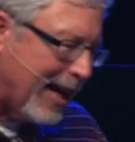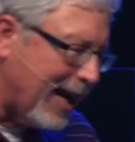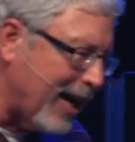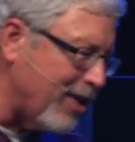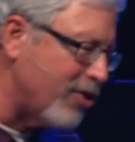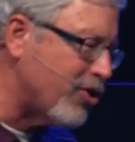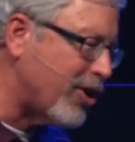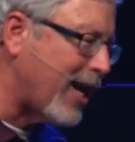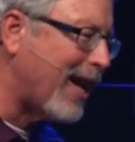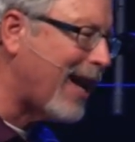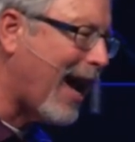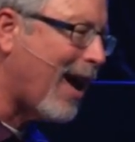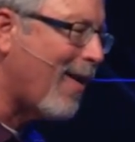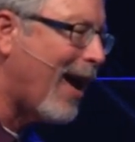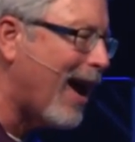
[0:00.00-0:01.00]
of understand
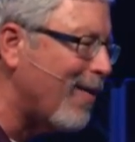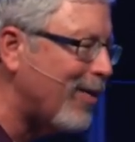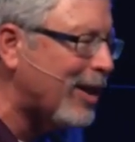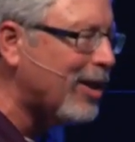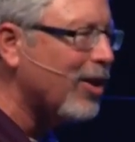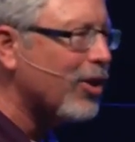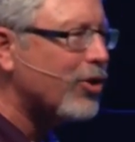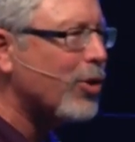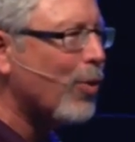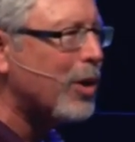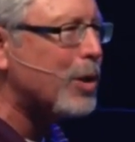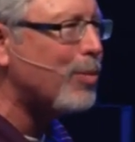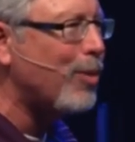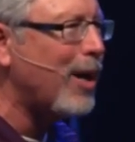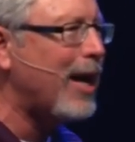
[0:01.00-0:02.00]
how heaven looks at
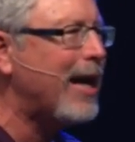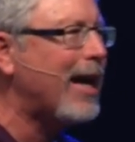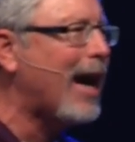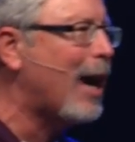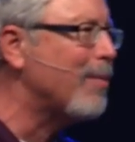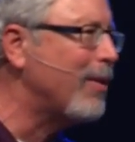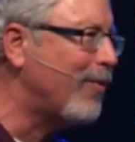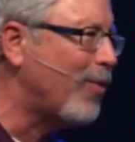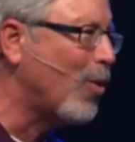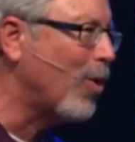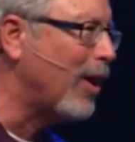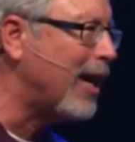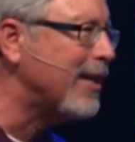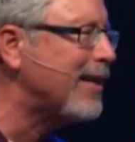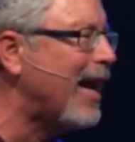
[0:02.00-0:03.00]
what's playing out
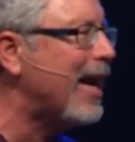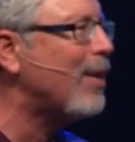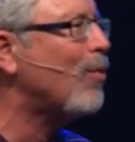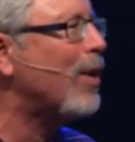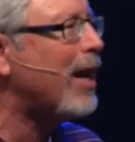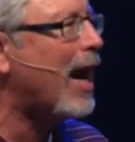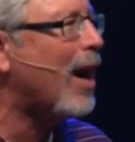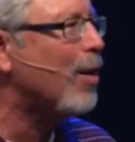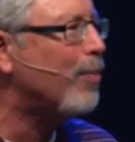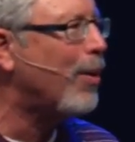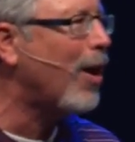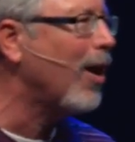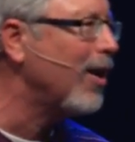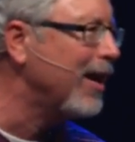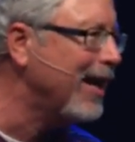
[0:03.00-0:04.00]
before us and what our
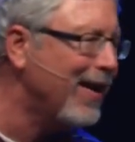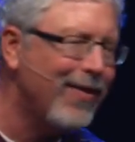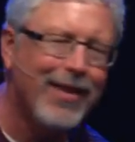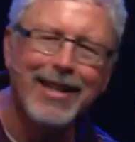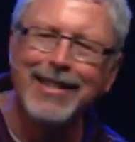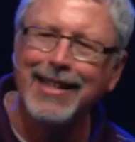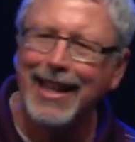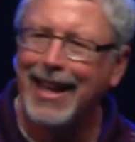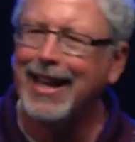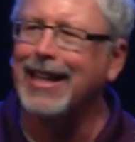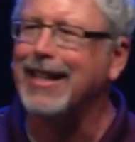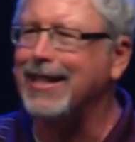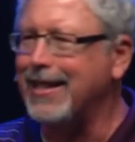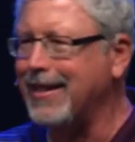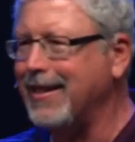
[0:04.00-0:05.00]
part in this
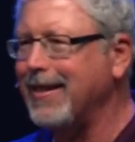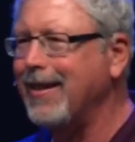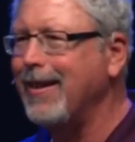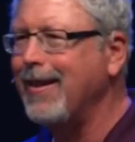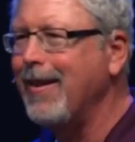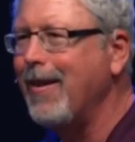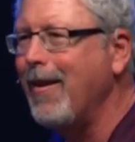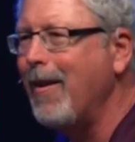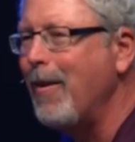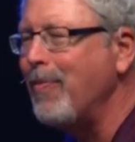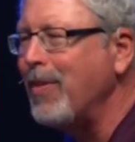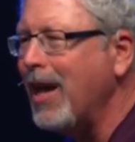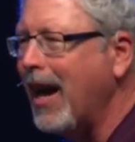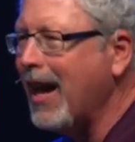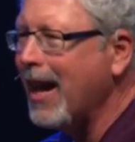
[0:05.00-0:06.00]
is.
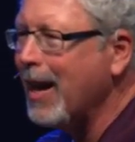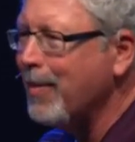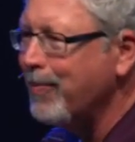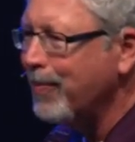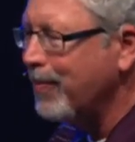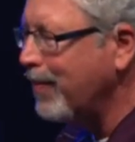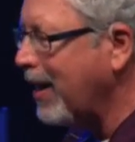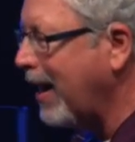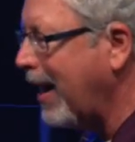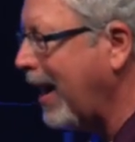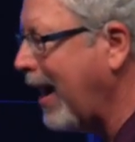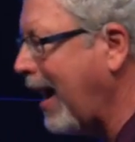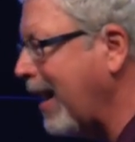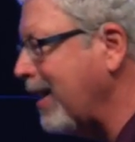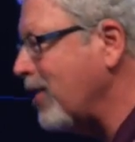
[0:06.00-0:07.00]
Um,
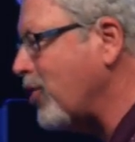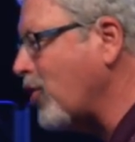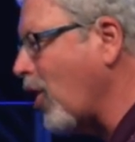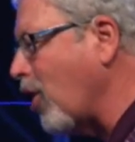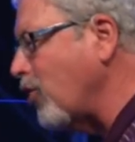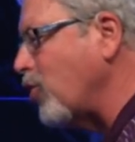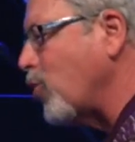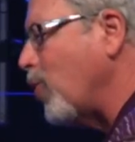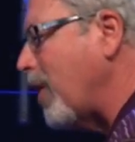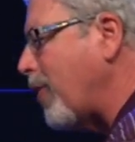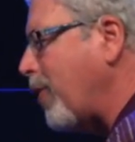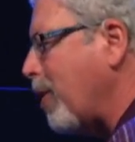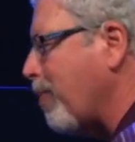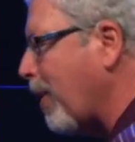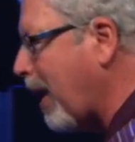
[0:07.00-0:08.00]
and it starts
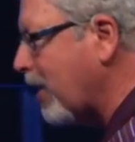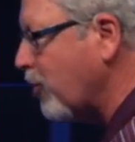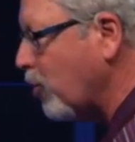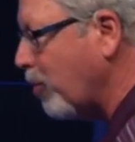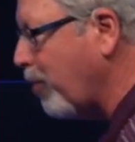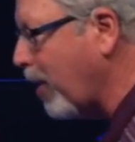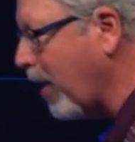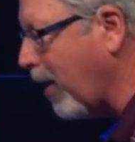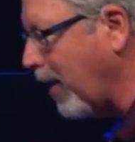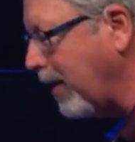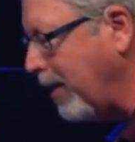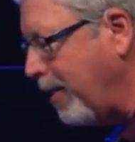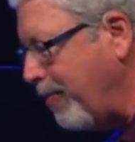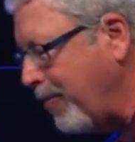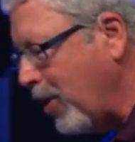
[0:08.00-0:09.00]
with the Apostle
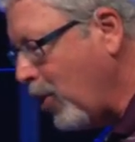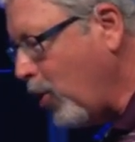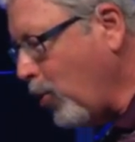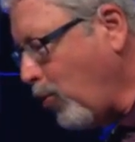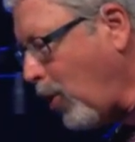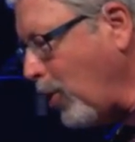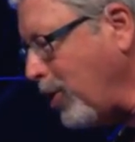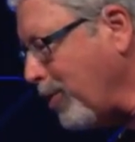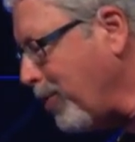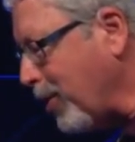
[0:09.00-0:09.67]
Paul, who wrote the